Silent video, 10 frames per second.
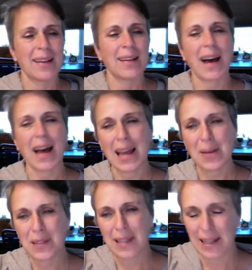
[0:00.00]
I
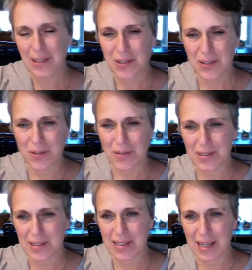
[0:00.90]
would like to
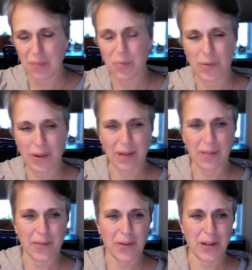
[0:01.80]
say a prayer
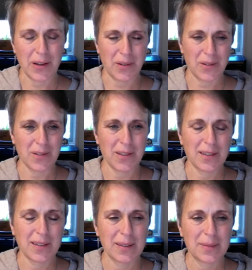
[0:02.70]
for you,
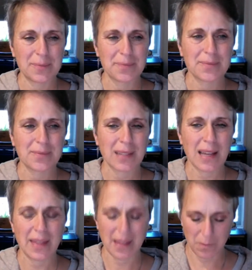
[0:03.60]

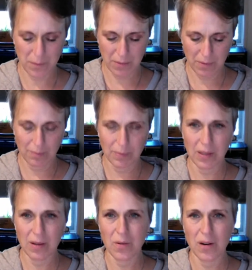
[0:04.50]
and then we will
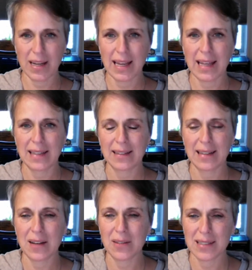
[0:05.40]
blow our candle
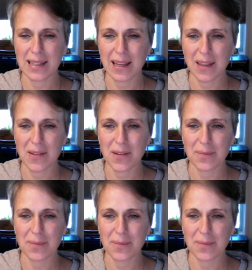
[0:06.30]
out together.